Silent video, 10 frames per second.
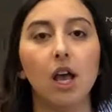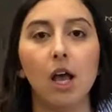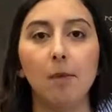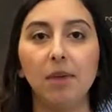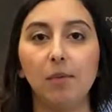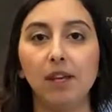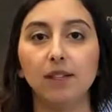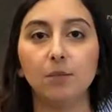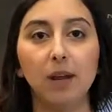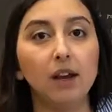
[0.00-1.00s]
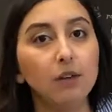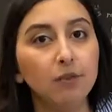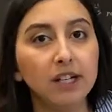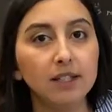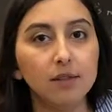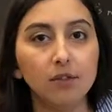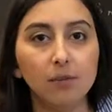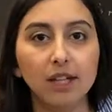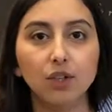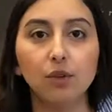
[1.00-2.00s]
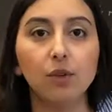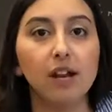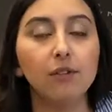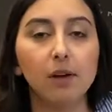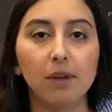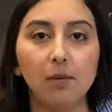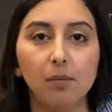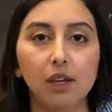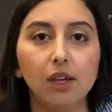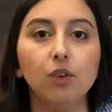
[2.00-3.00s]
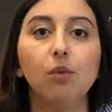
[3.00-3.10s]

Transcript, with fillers: uh, maybe it's paraphrased information, whatever it might be,